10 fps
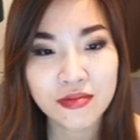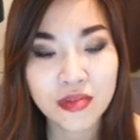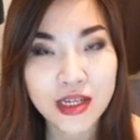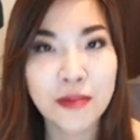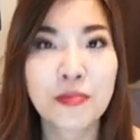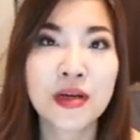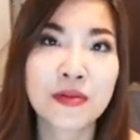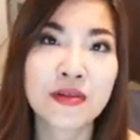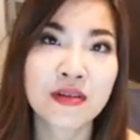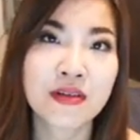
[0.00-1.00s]
some
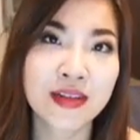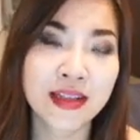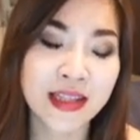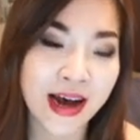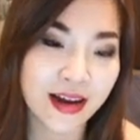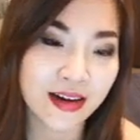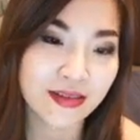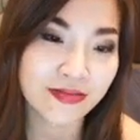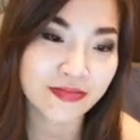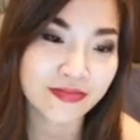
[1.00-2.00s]
people that
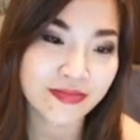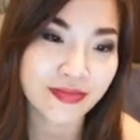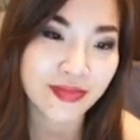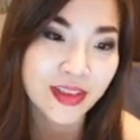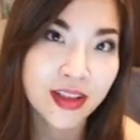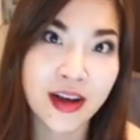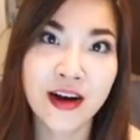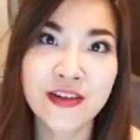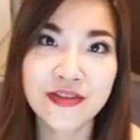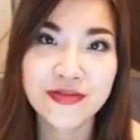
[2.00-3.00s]

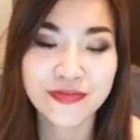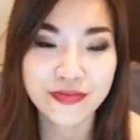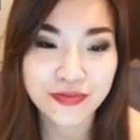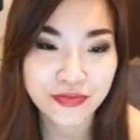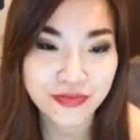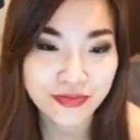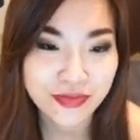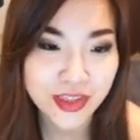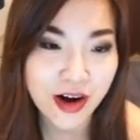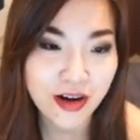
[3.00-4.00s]
love
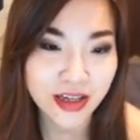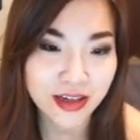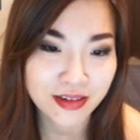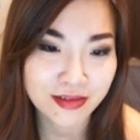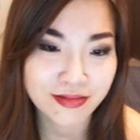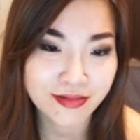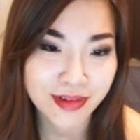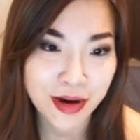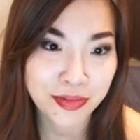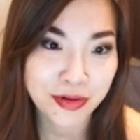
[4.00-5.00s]
talking
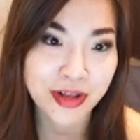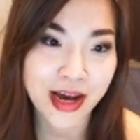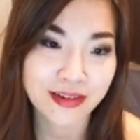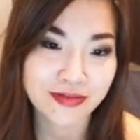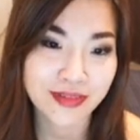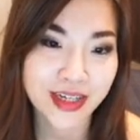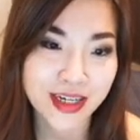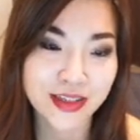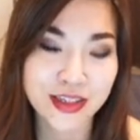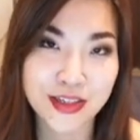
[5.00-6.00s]
about that
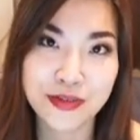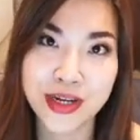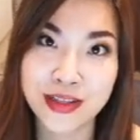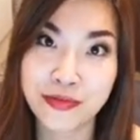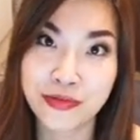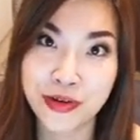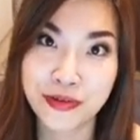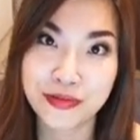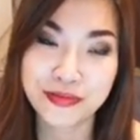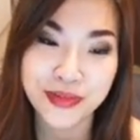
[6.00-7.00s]
just to make them feel
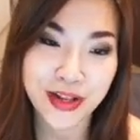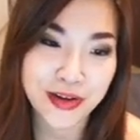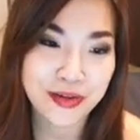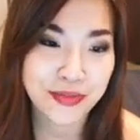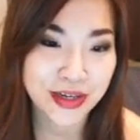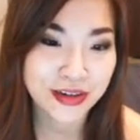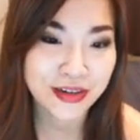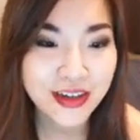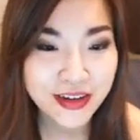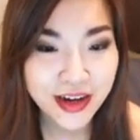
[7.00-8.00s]
a little better
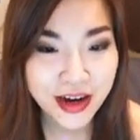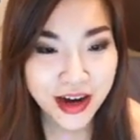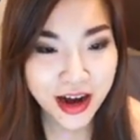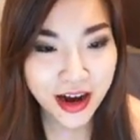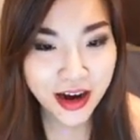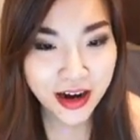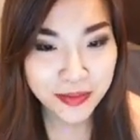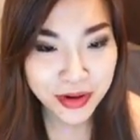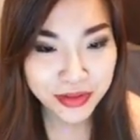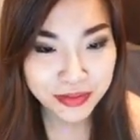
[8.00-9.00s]

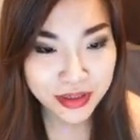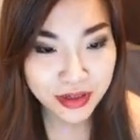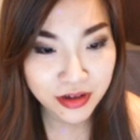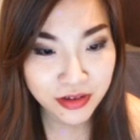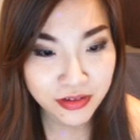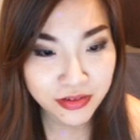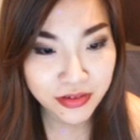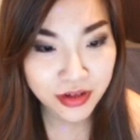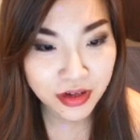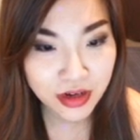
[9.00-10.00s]
about themselves
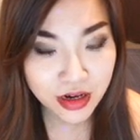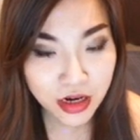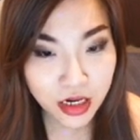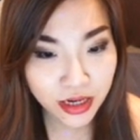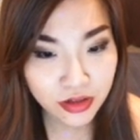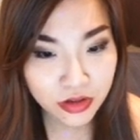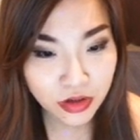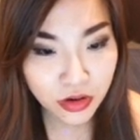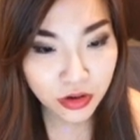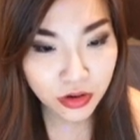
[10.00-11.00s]
okay
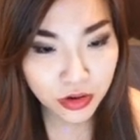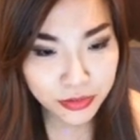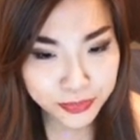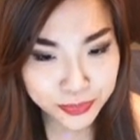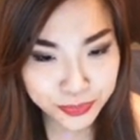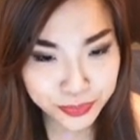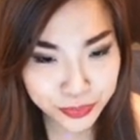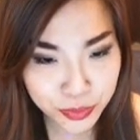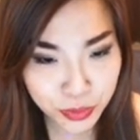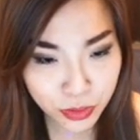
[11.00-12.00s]

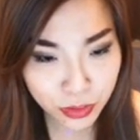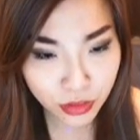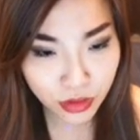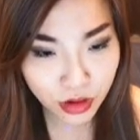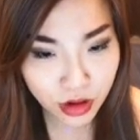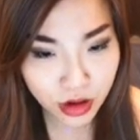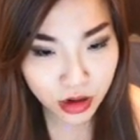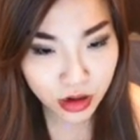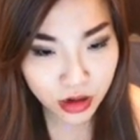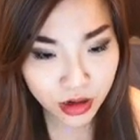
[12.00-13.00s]

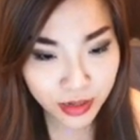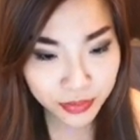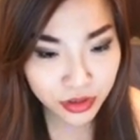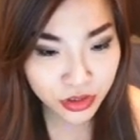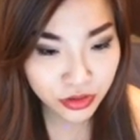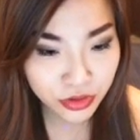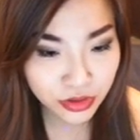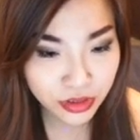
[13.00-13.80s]
soI'm gonna show you the